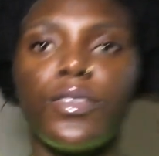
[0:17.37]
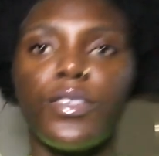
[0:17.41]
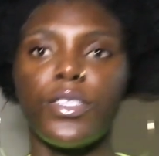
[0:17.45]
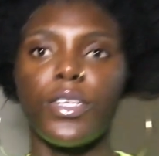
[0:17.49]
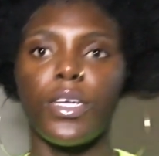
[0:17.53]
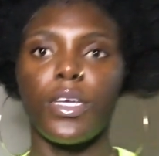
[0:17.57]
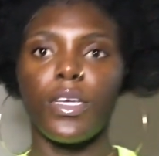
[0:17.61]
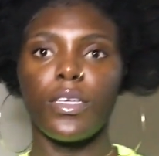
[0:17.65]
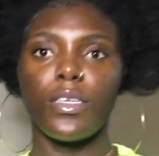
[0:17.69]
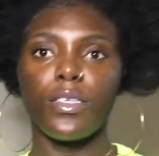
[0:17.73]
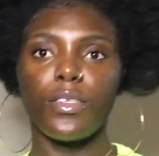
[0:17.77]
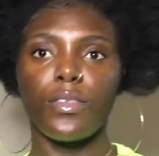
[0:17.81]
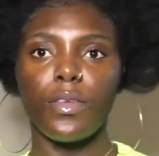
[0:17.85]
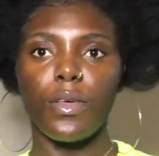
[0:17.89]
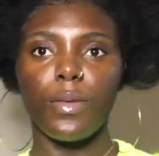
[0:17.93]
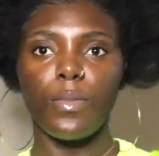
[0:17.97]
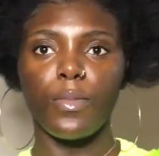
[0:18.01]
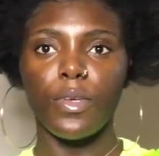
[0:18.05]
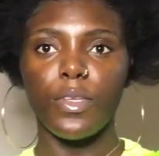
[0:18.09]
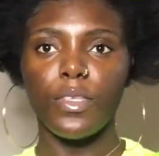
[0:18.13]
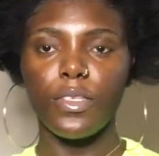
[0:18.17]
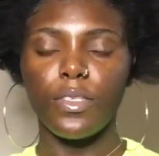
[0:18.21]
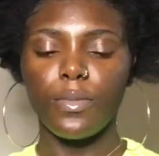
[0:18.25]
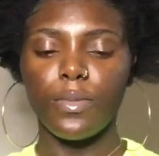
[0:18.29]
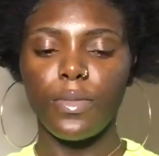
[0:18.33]
dry, so I'm
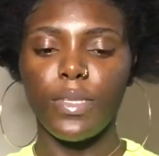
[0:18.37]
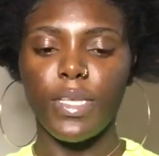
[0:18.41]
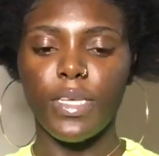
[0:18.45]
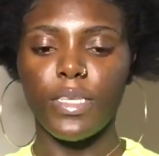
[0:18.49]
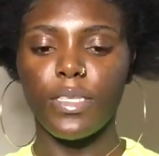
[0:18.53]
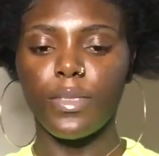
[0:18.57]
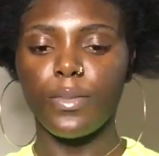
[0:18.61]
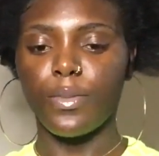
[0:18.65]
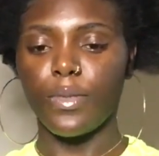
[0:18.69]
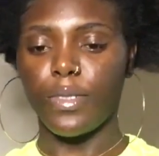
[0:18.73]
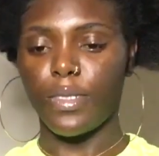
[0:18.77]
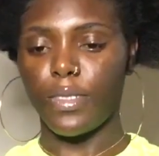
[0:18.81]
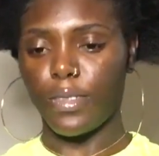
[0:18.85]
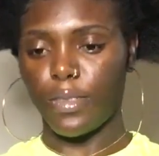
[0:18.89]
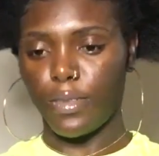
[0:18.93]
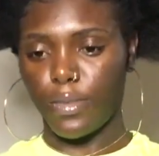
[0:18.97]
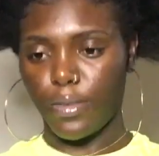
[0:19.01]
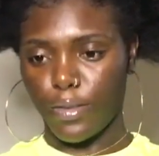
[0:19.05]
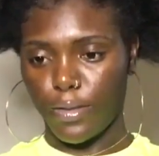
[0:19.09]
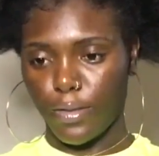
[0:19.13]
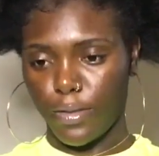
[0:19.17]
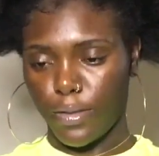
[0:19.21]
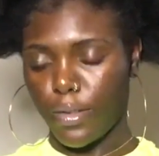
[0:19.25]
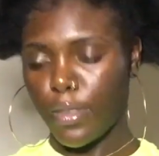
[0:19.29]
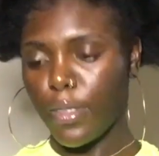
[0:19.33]
going to be like
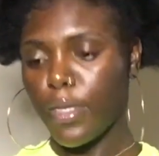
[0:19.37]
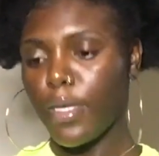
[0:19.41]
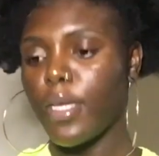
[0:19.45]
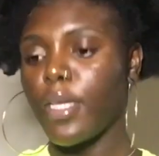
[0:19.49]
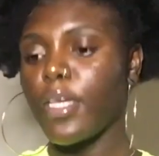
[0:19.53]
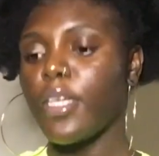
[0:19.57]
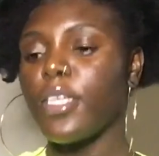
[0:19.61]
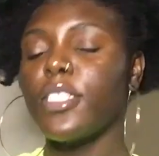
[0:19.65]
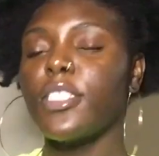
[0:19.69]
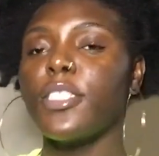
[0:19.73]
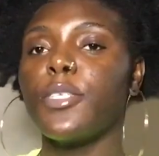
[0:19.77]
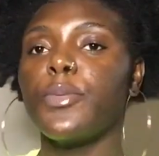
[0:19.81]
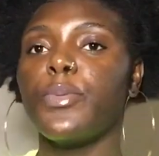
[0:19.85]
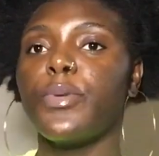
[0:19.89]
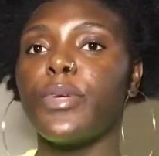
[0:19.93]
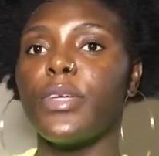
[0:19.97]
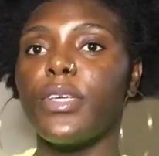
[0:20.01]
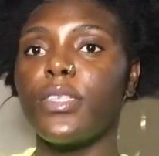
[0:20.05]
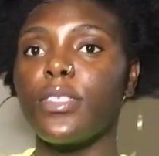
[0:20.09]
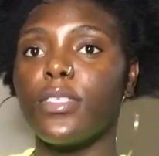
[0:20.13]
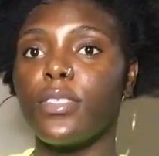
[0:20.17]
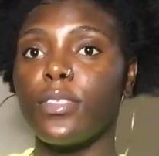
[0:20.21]
spraying